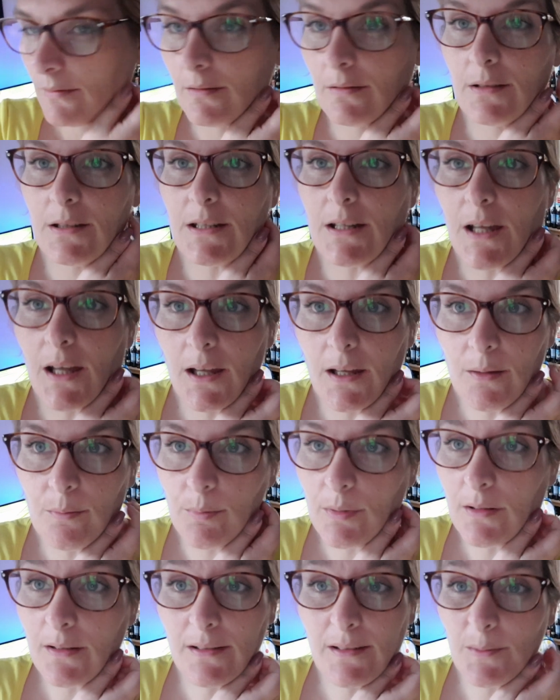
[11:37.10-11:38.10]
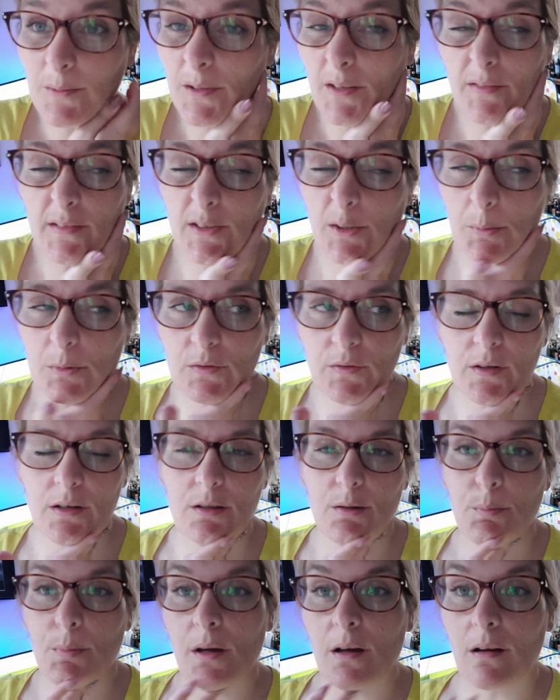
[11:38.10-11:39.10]
today because he was having so much fun at
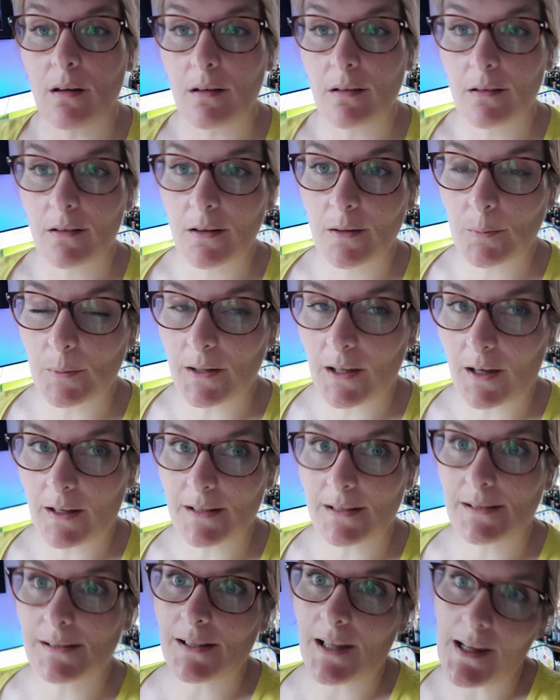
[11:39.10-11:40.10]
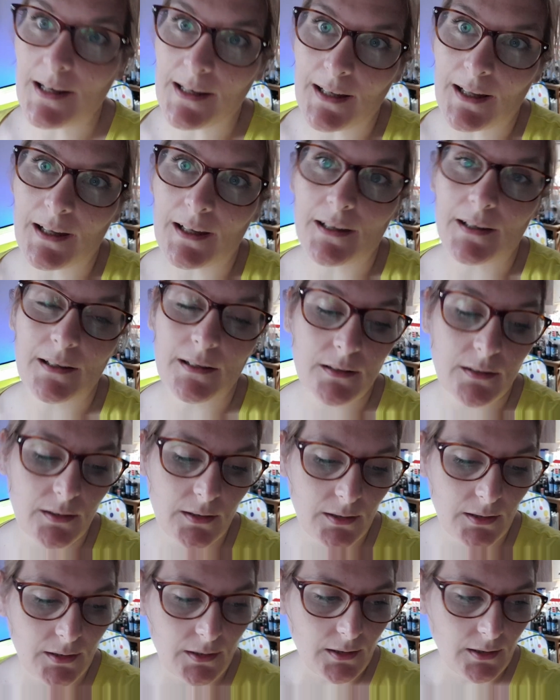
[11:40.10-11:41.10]
the park. We kind of stayed later.
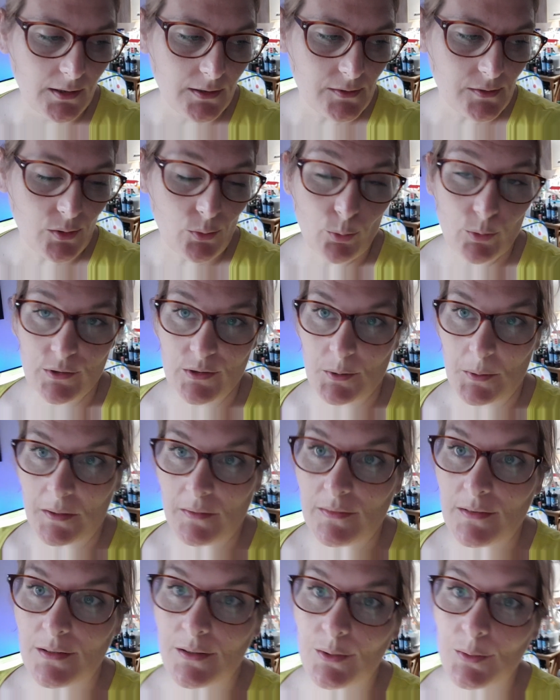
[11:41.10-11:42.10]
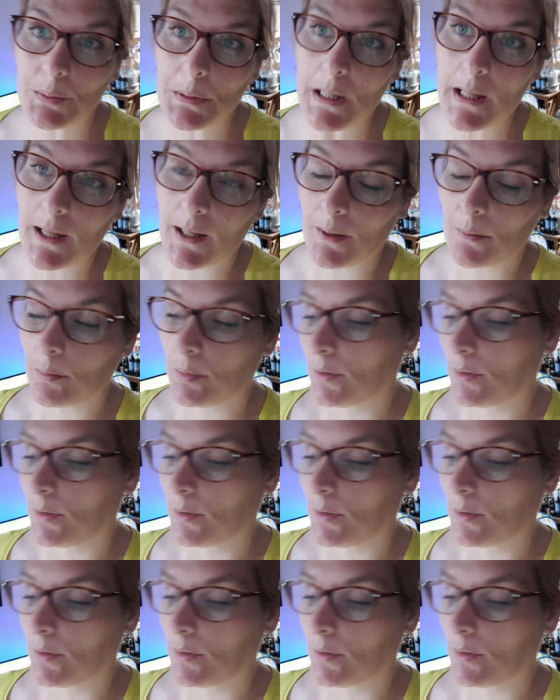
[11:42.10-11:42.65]
There was no afternoon nap.